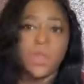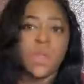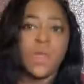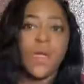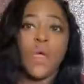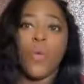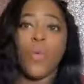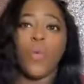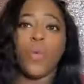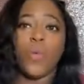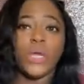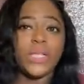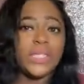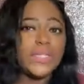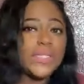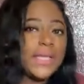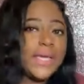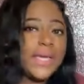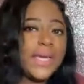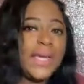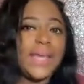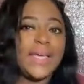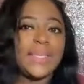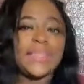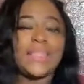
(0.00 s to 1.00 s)
Winter
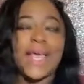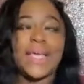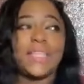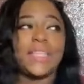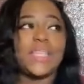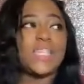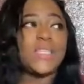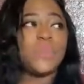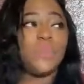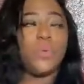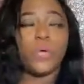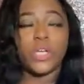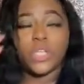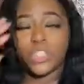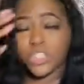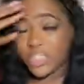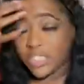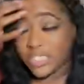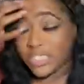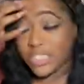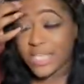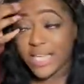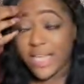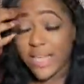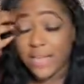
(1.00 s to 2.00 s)
is at this point,
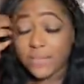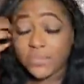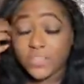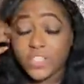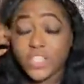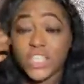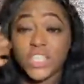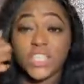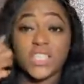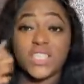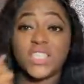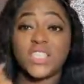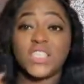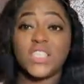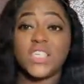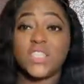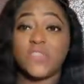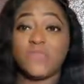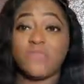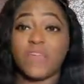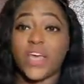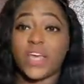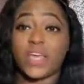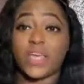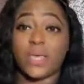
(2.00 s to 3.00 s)
she's
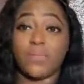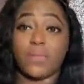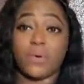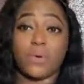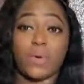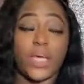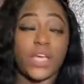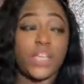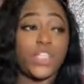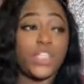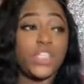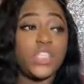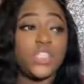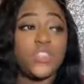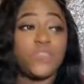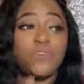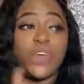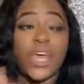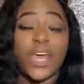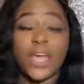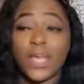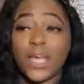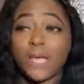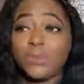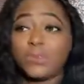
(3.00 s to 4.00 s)
fed up, okay? She's
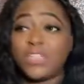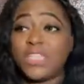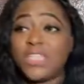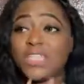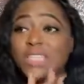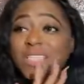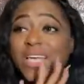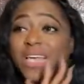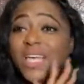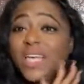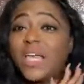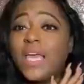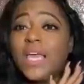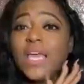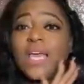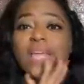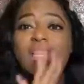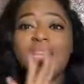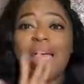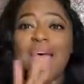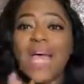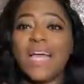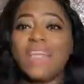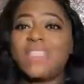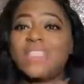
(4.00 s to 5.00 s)
fed up. She's like,
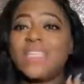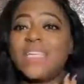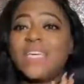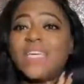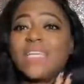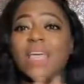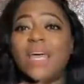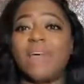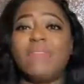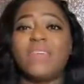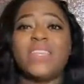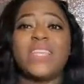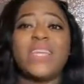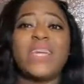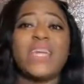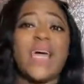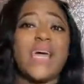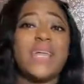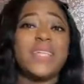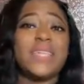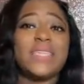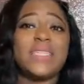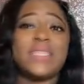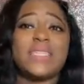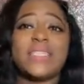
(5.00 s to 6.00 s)
I've seen everything
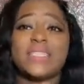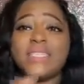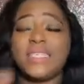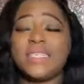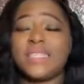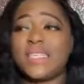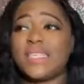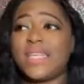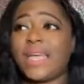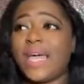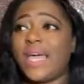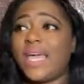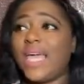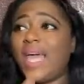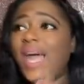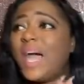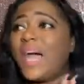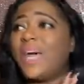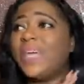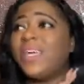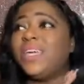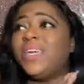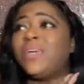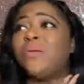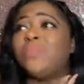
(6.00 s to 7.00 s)
I need to see tonight.
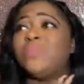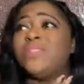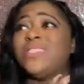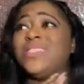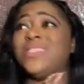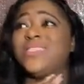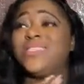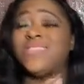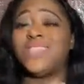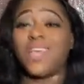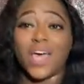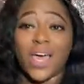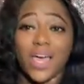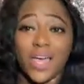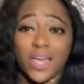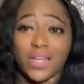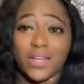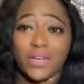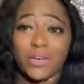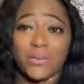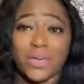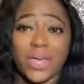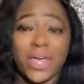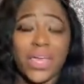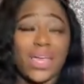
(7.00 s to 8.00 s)
I am
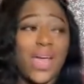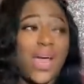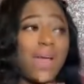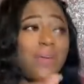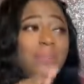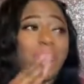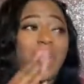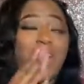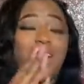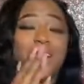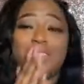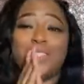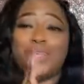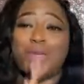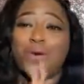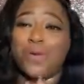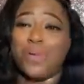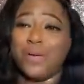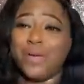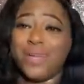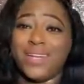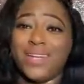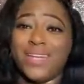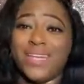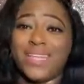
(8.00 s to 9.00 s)
done, okay? I'm not
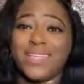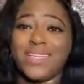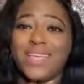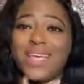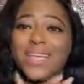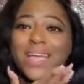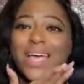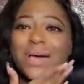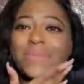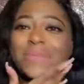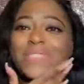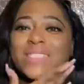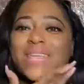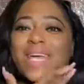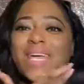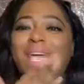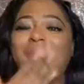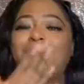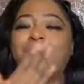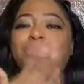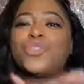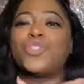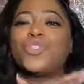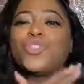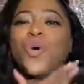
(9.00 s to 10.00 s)
doing this. And I was like,
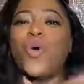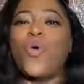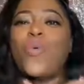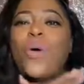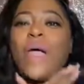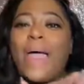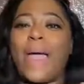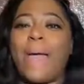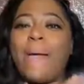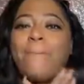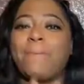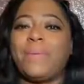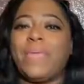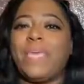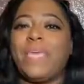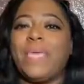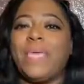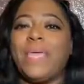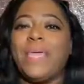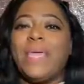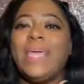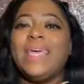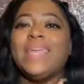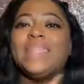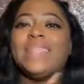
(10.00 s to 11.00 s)
I'm so
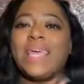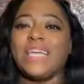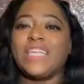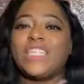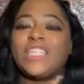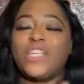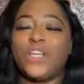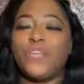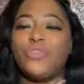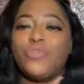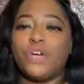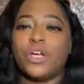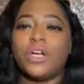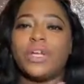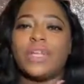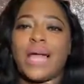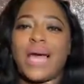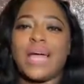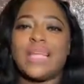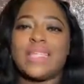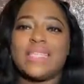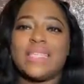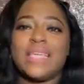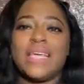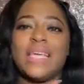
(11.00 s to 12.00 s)
happy that she
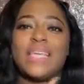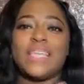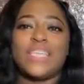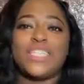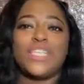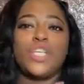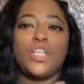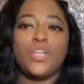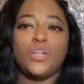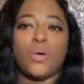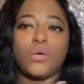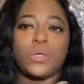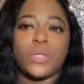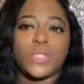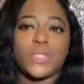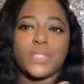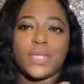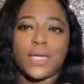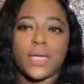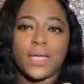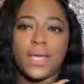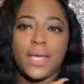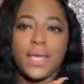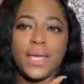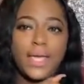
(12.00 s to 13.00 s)
realized it and she noticed
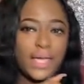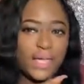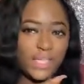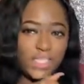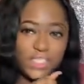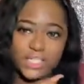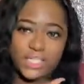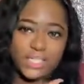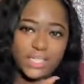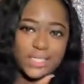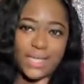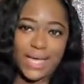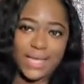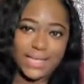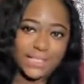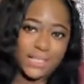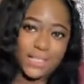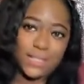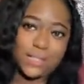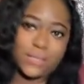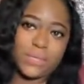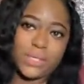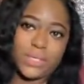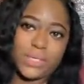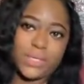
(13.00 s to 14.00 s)
it and she's not
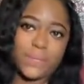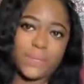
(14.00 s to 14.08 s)
dealing with it.